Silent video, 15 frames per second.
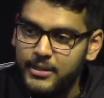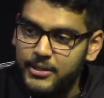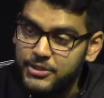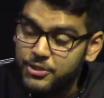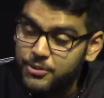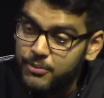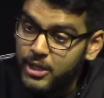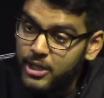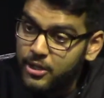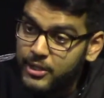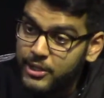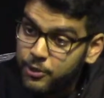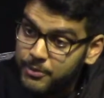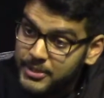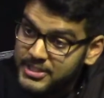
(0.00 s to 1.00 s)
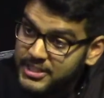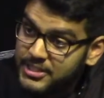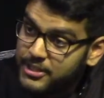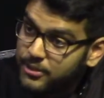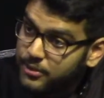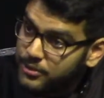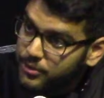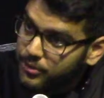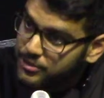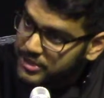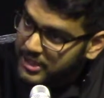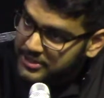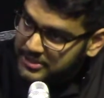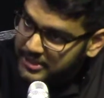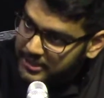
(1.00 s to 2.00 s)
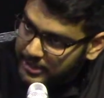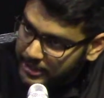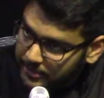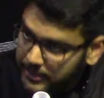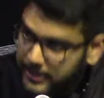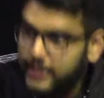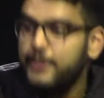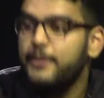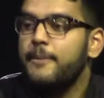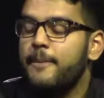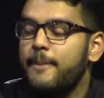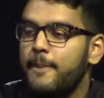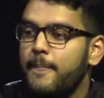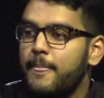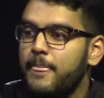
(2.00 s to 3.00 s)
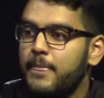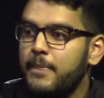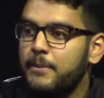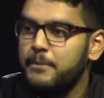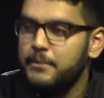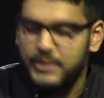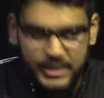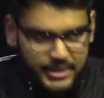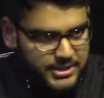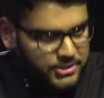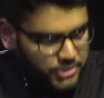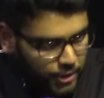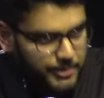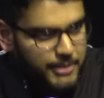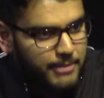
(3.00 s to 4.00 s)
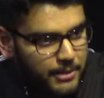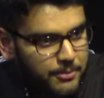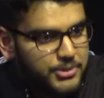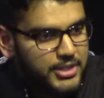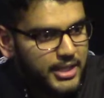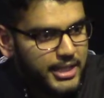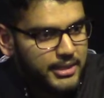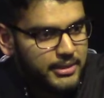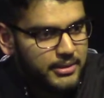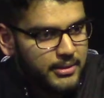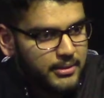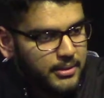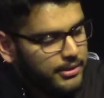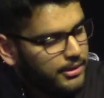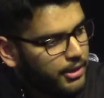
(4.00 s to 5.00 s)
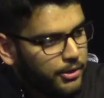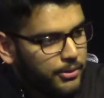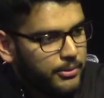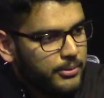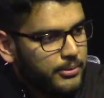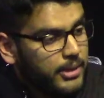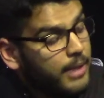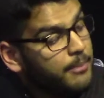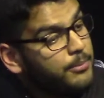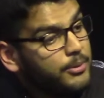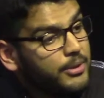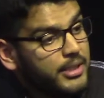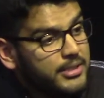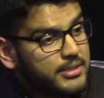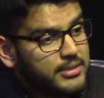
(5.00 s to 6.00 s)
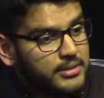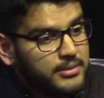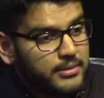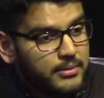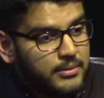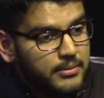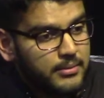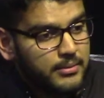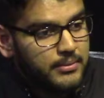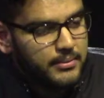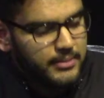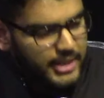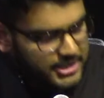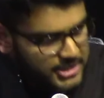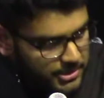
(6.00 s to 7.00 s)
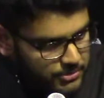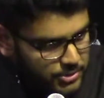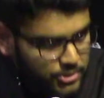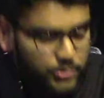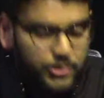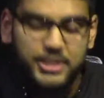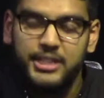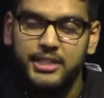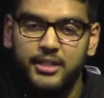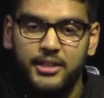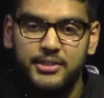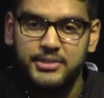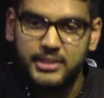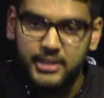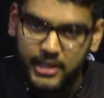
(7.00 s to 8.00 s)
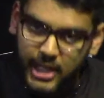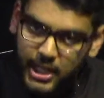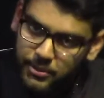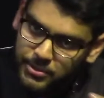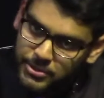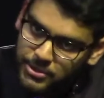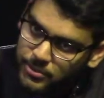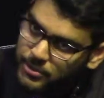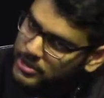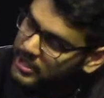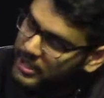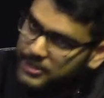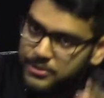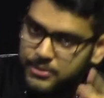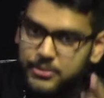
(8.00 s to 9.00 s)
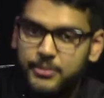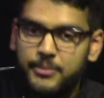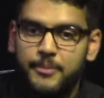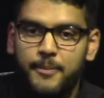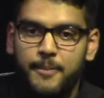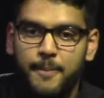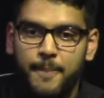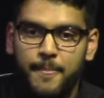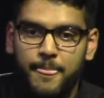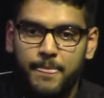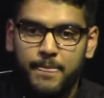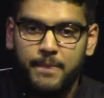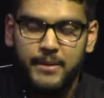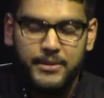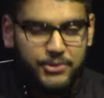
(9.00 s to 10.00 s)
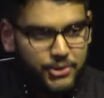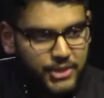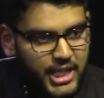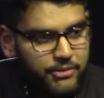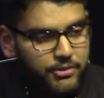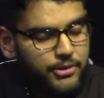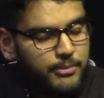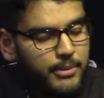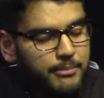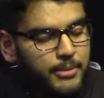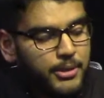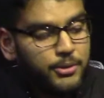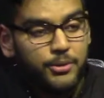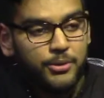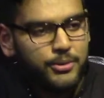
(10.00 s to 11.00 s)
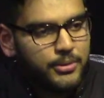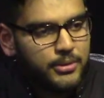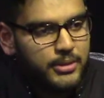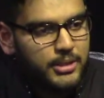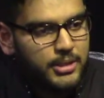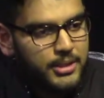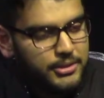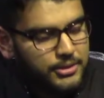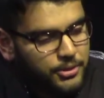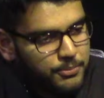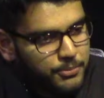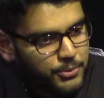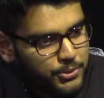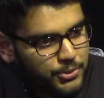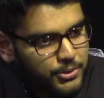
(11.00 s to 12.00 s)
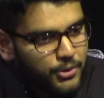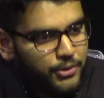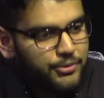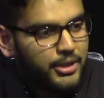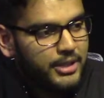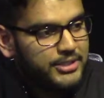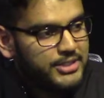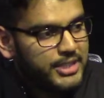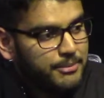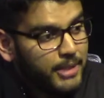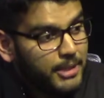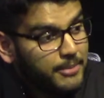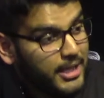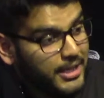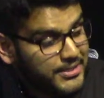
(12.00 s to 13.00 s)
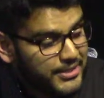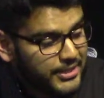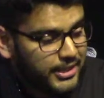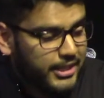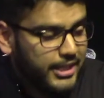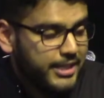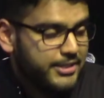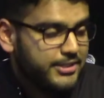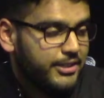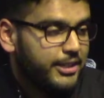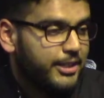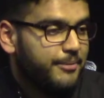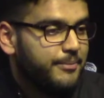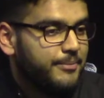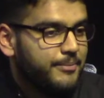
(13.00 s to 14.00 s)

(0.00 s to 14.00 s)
Tomorrow he'll be sitting on your chest in Karbala. Did this stop Imam Hussein? No. Humbleness. Let him do what he does. I will do what I do. Today we remember who? The moon of Hazrat Imam Hassan alayhi salam.